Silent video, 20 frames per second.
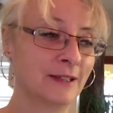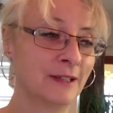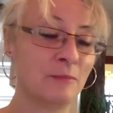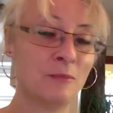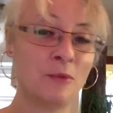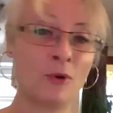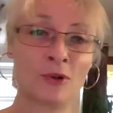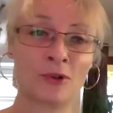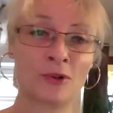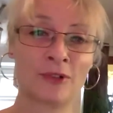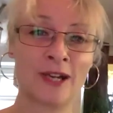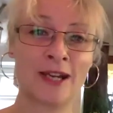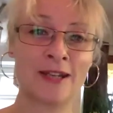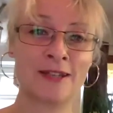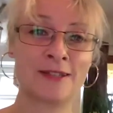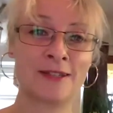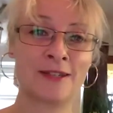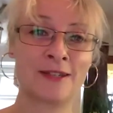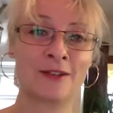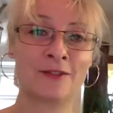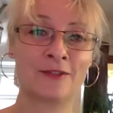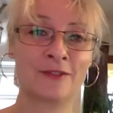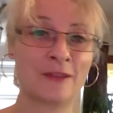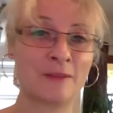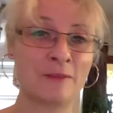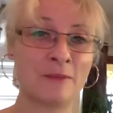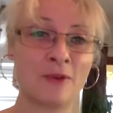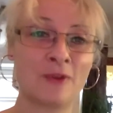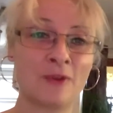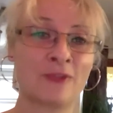more creative, they're
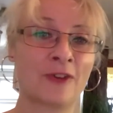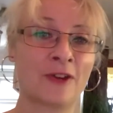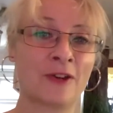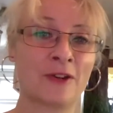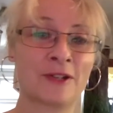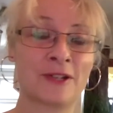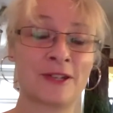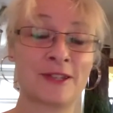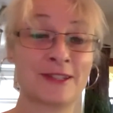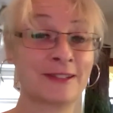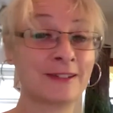more focused,